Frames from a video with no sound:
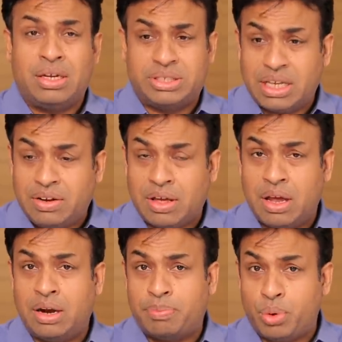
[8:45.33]
Still
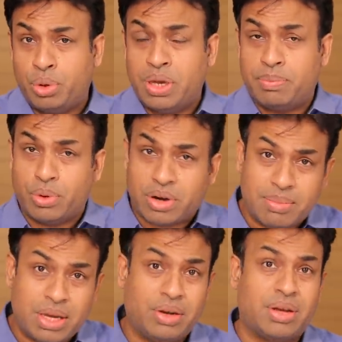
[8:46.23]
doing
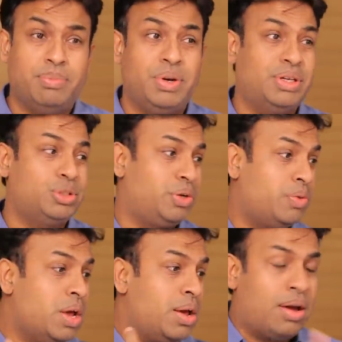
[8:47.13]
programming on computers or